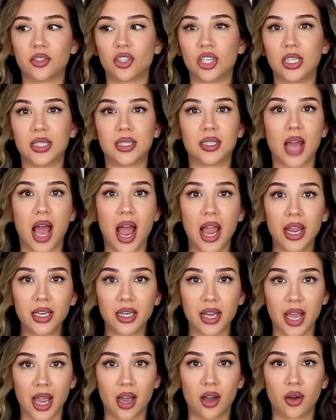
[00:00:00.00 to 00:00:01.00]
She's nine
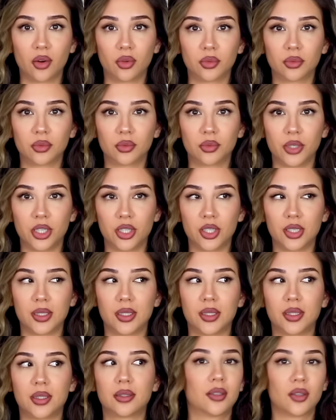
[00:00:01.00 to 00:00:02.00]
now, which is
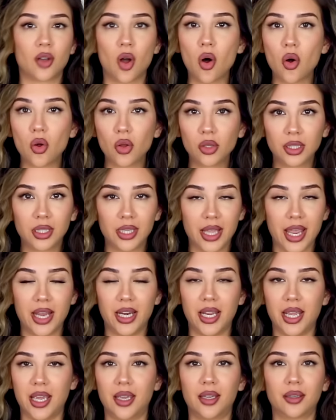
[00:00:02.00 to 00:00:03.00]
old
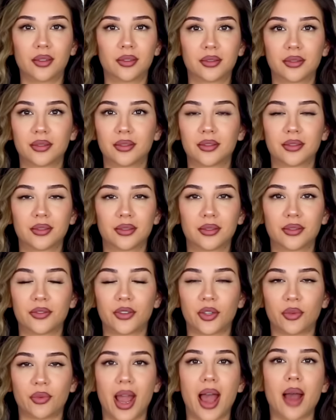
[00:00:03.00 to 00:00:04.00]
lady
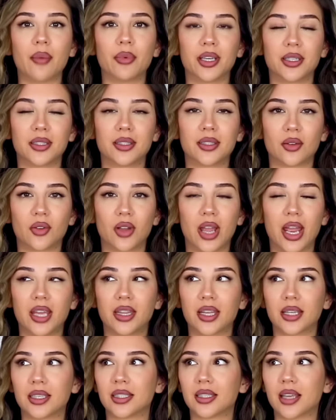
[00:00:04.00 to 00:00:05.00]
for rabbits, okay?
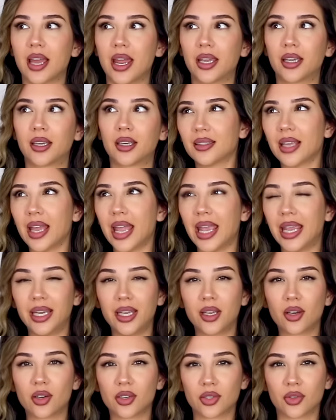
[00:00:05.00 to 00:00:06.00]
That's like 80
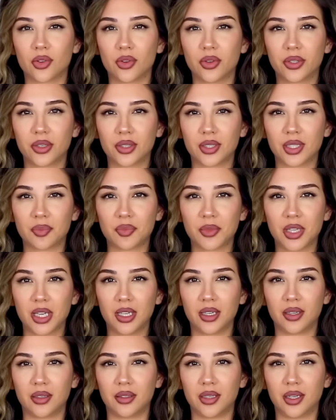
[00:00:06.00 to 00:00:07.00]
years old or something
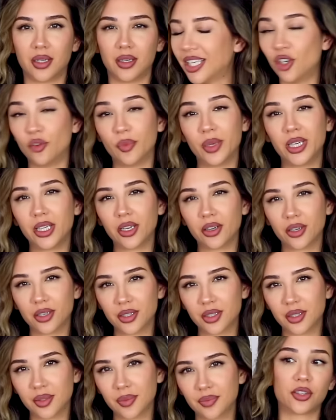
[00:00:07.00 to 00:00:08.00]
in, in human
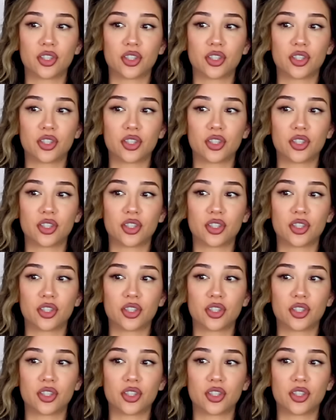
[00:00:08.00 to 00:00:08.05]
years.